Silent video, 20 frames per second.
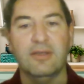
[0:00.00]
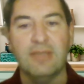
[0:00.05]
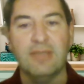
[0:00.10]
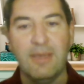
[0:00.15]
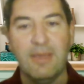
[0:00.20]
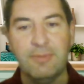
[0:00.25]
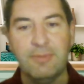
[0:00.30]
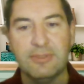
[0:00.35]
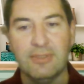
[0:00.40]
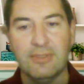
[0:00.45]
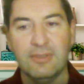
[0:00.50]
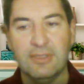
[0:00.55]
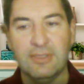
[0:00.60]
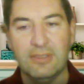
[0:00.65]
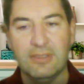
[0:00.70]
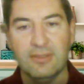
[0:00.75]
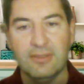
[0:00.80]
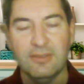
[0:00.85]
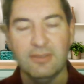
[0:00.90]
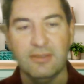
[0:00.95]
capital
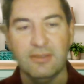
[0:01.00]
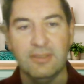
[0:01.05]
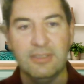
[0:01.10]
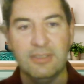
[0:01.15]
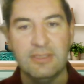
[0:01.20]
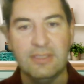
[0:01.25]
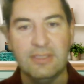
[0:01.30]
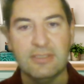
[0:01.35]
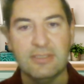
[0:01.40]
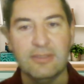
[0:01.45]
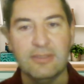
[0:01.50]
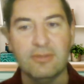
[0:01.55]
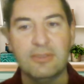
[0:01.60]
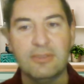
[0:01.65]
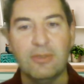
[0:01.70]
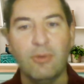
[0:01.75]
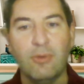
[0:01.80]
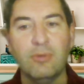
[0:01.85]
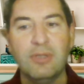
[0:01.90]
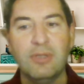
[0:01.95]
is not
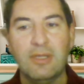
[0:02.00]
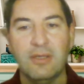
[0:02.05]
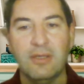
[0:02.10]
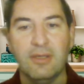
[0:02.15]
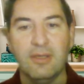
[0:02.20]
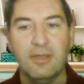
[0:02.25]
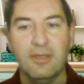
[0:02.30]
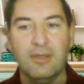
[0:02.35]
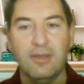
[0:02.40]
the only